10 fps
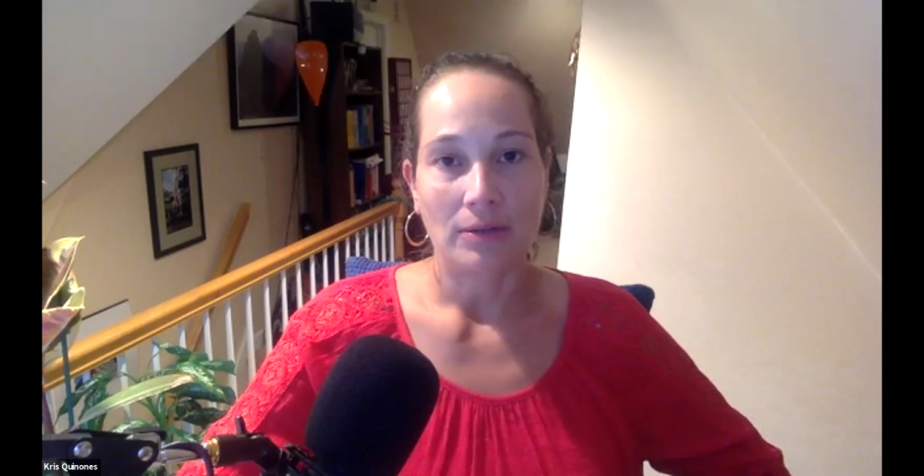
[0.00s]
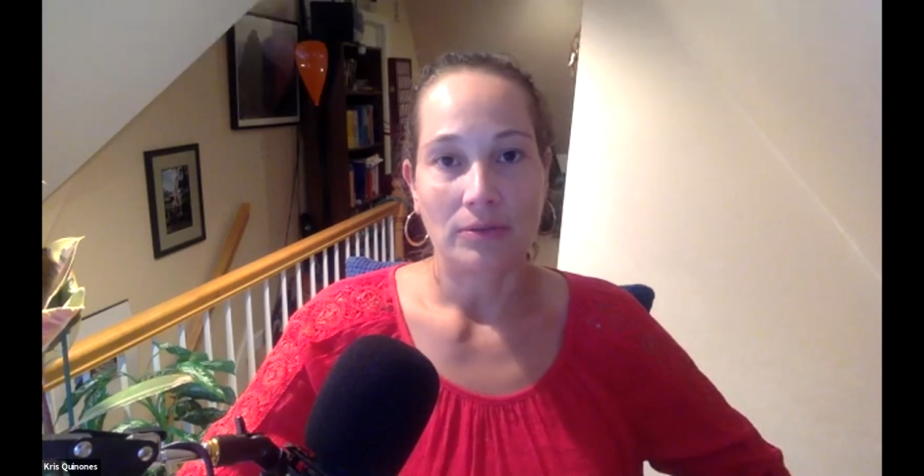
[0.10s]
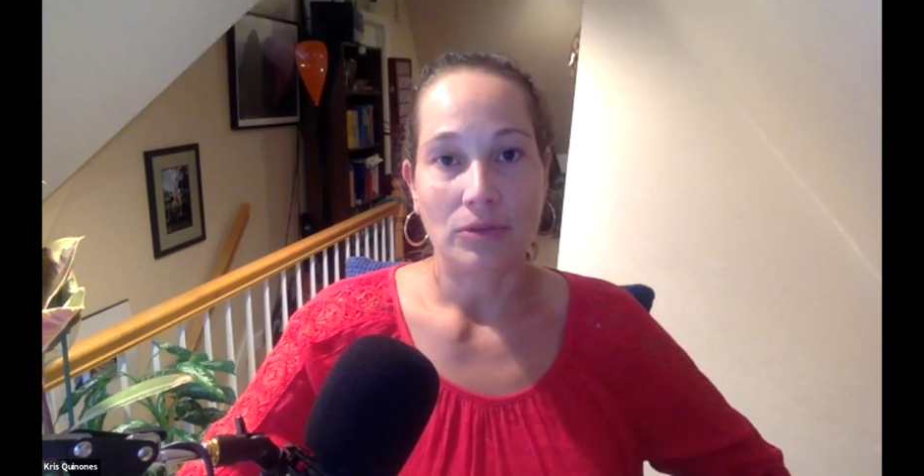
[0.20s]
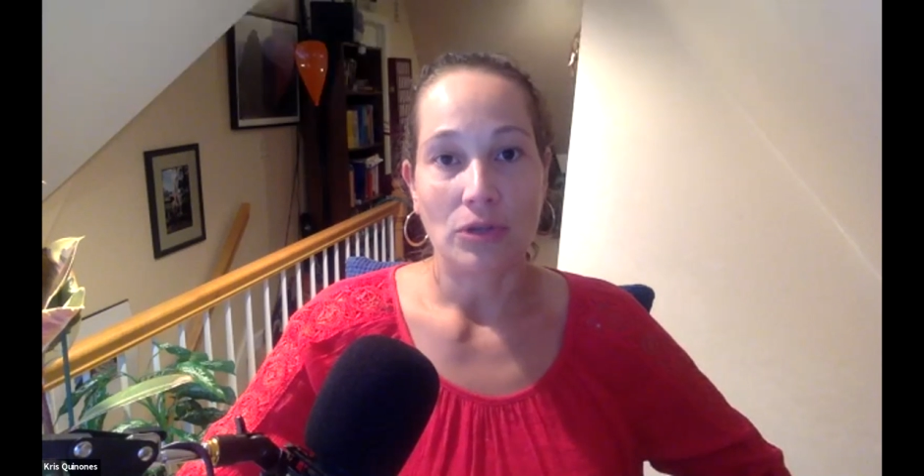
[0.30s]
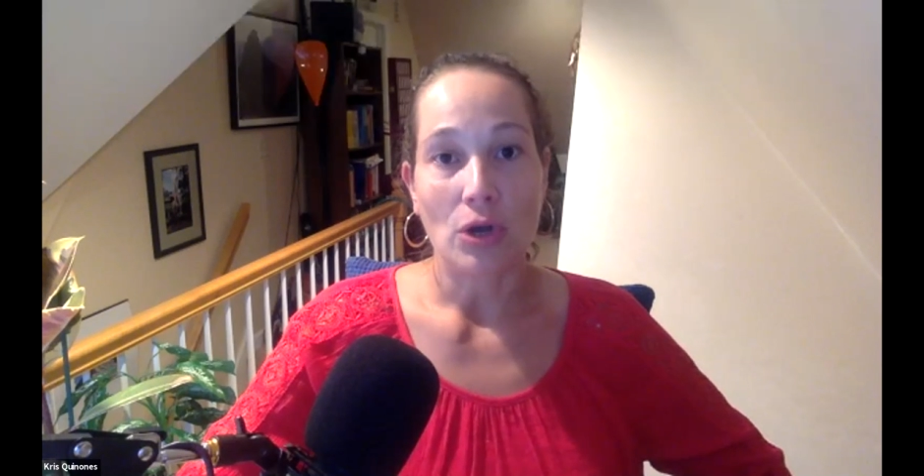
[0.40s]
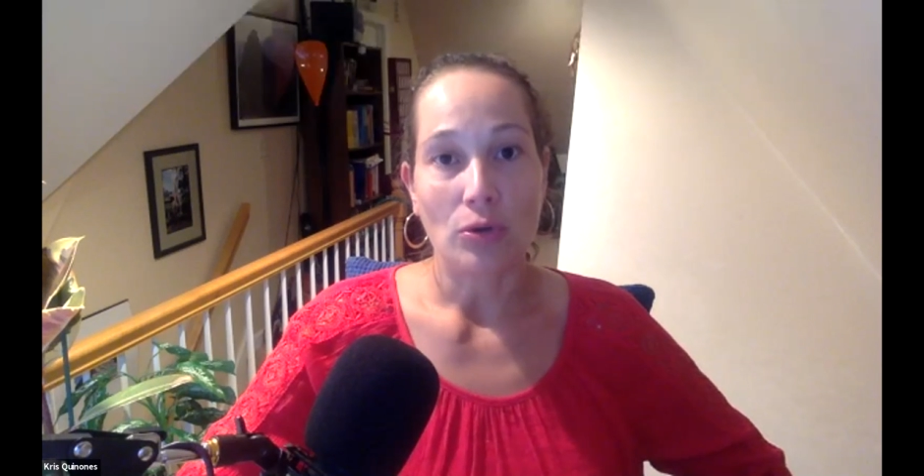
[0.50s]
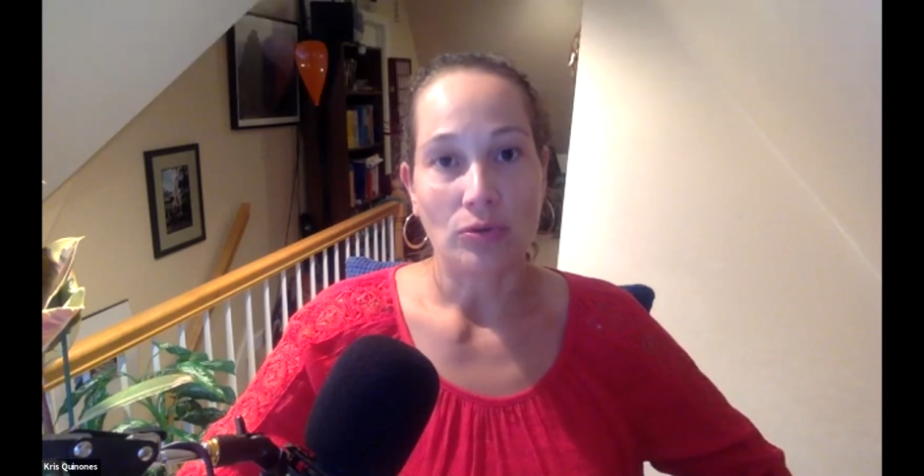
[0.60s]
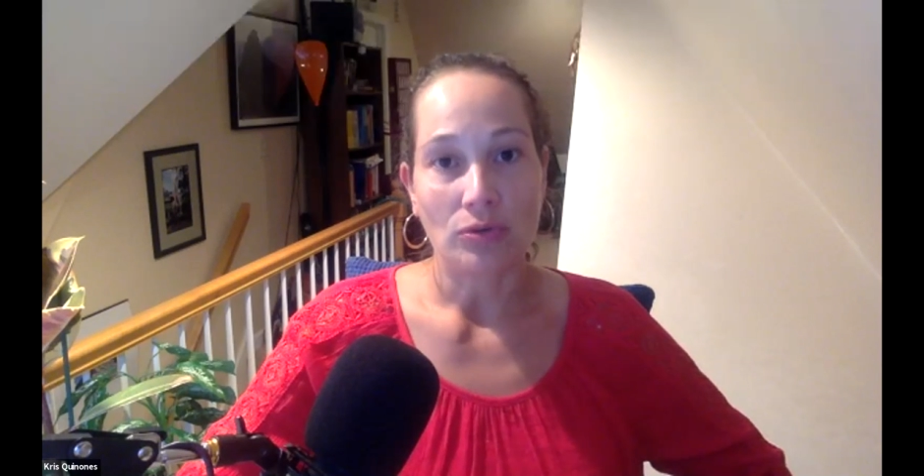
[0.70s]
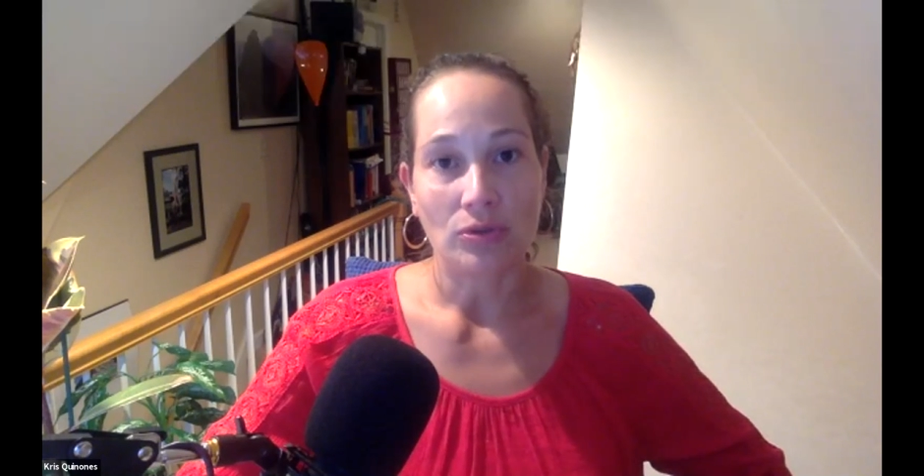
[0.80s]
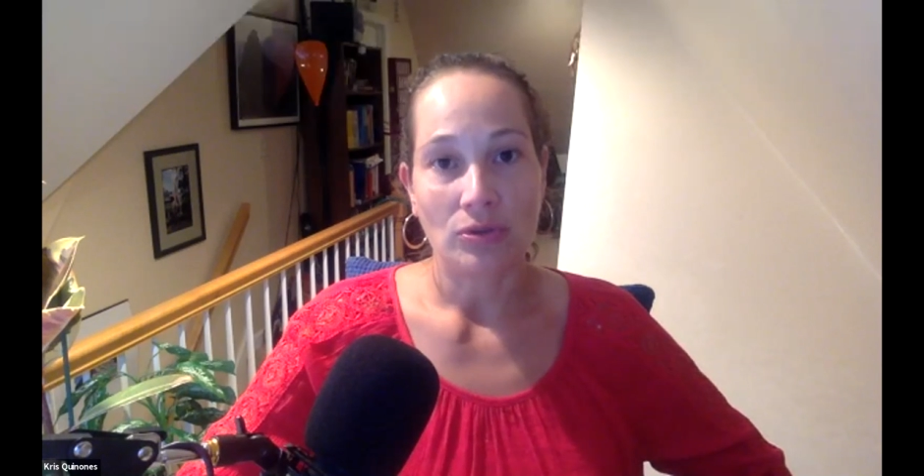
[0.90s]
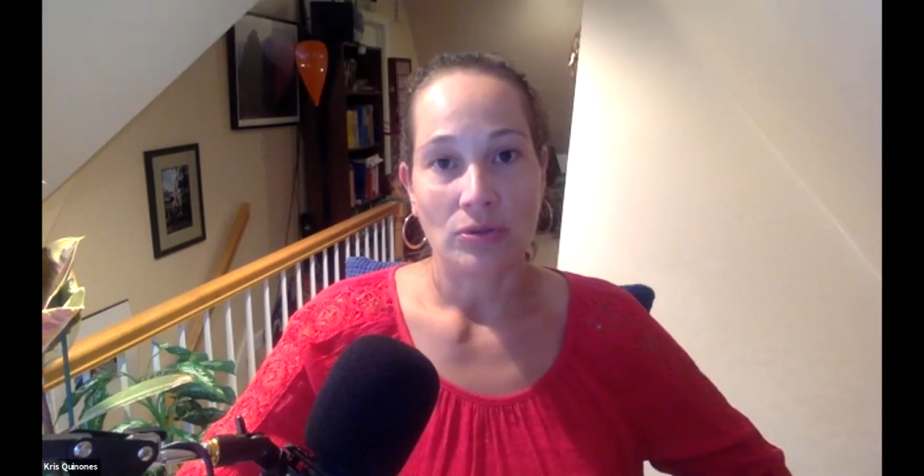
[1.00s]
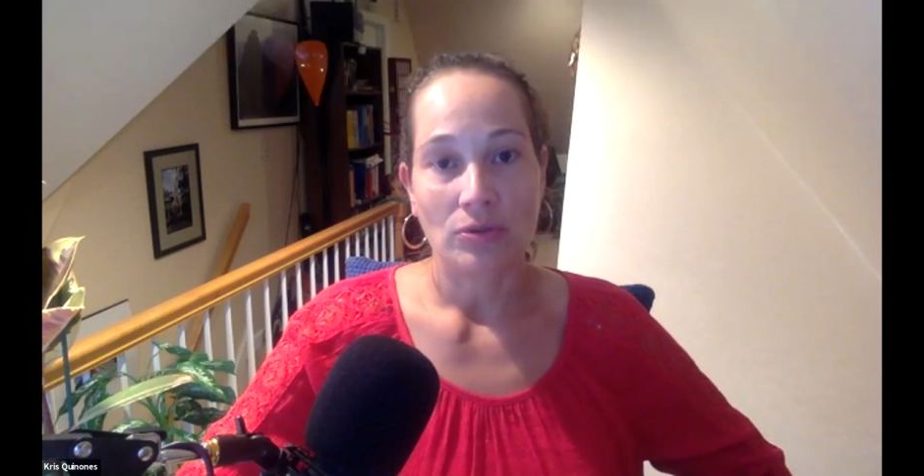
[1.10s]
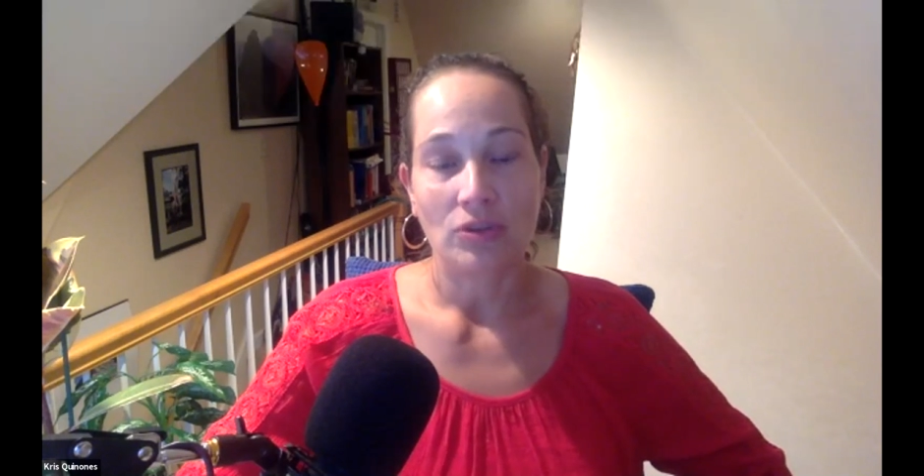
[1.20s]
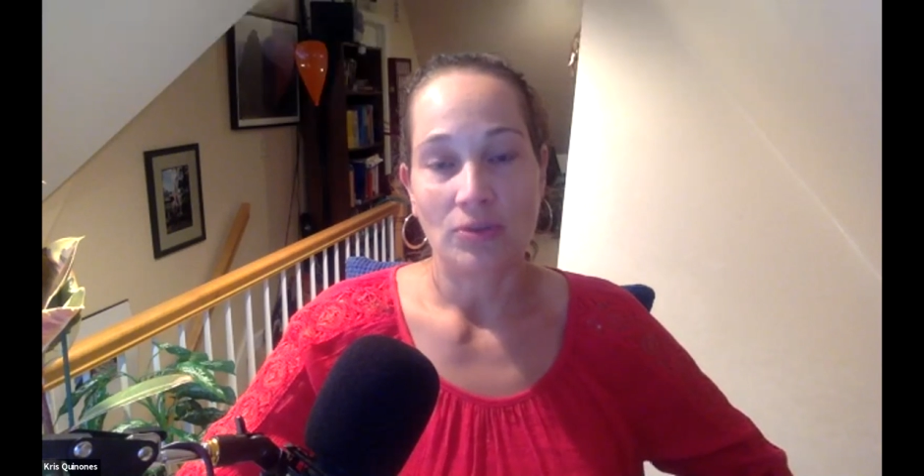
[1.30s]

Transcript: known to